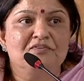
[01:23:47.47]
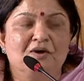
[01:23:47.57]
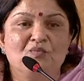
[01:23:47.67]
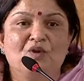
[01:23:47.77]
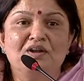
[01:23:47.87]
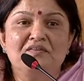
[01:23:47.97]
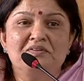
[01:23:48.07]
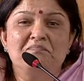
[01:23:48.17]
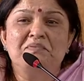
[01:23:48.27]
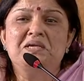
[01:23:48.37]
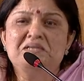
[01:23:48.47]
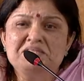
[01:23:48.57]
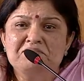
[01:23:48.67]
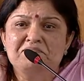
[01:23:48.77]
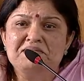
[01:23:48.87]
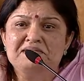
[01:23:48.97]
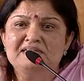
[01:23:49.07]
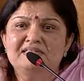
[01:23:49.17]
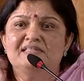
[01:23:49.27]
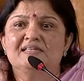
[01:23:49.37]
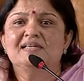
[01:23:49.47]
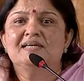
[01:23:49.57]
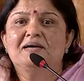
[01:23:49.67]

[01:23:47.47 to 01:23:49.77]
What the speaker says: from one of the biggest business